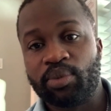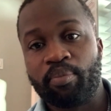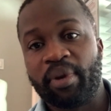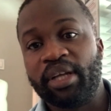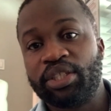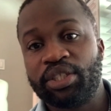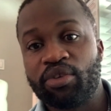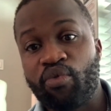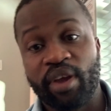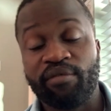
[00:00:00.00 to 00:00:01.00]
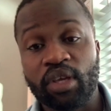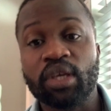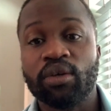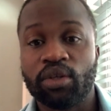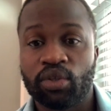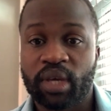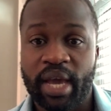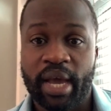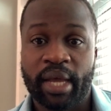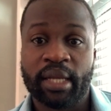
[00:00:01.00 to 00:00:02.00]
much revenue as you
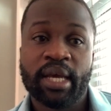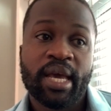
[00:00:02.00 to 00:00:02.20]
can,